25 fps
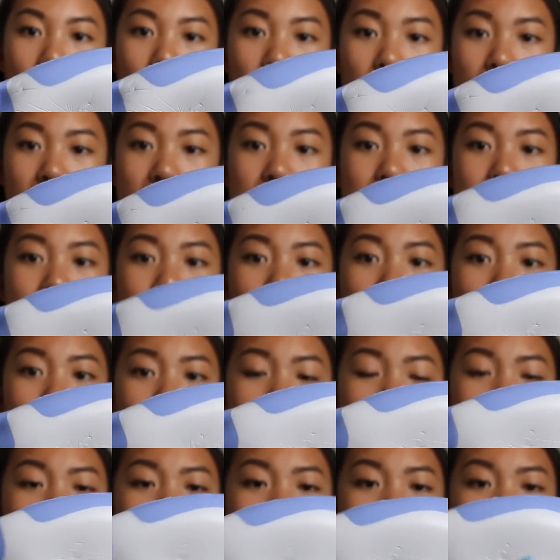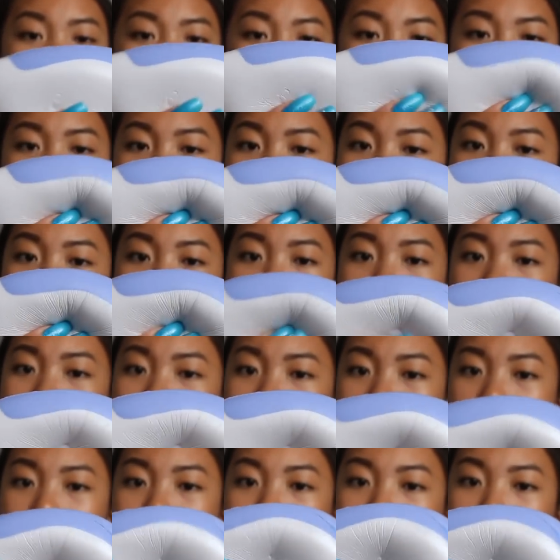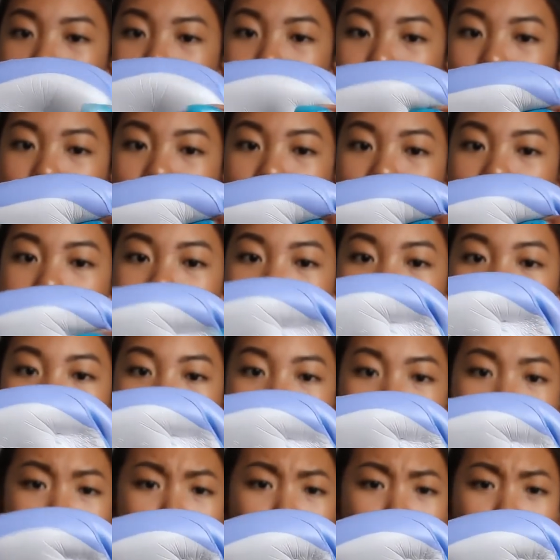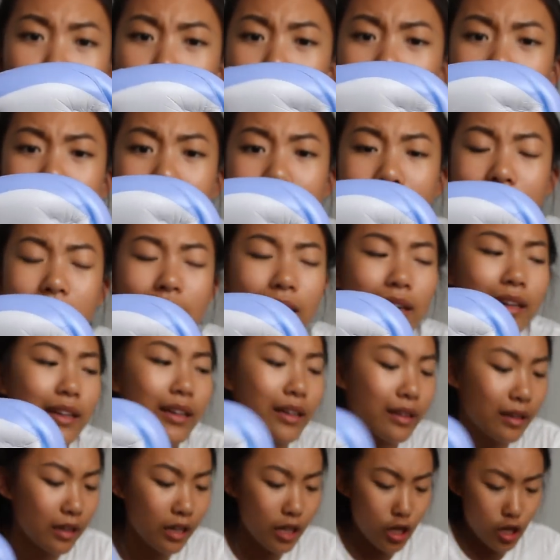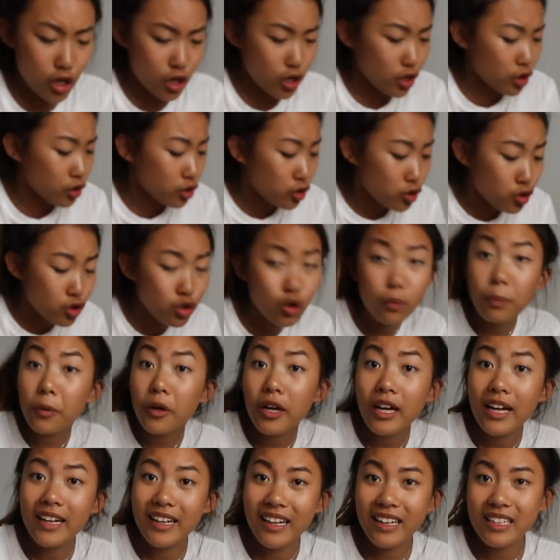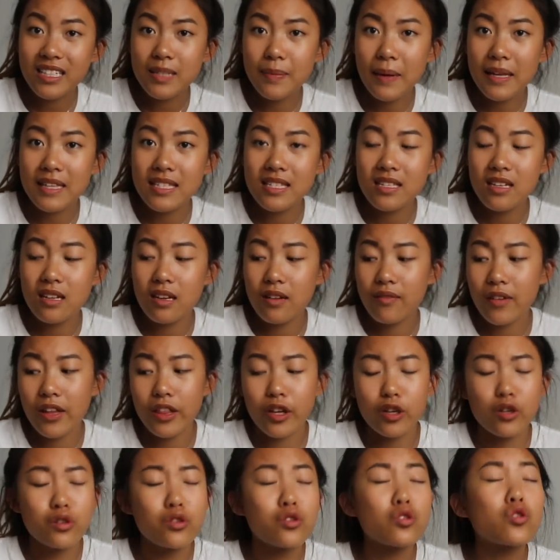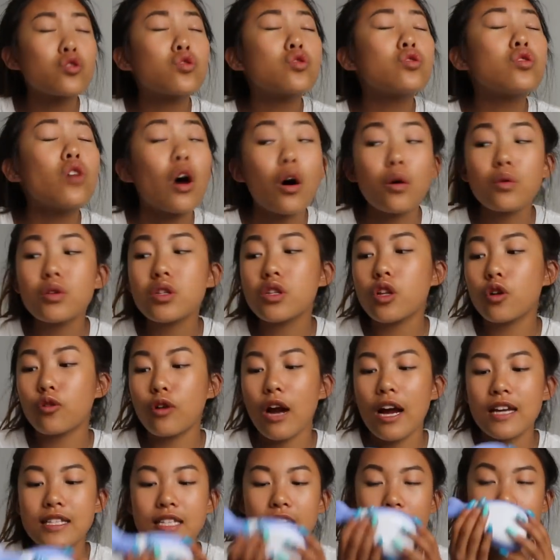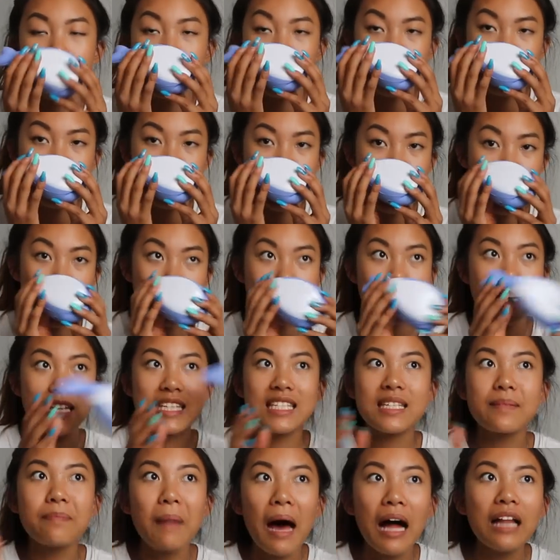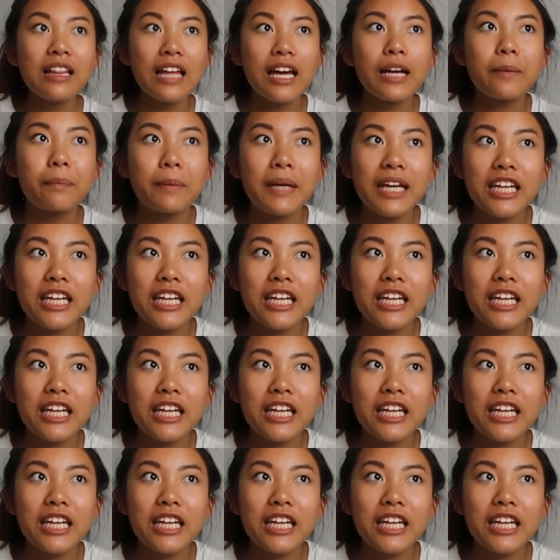Honestly, I just love Keybrew squishies. They're totally like super inexpensive, they're so slow rising. They smell like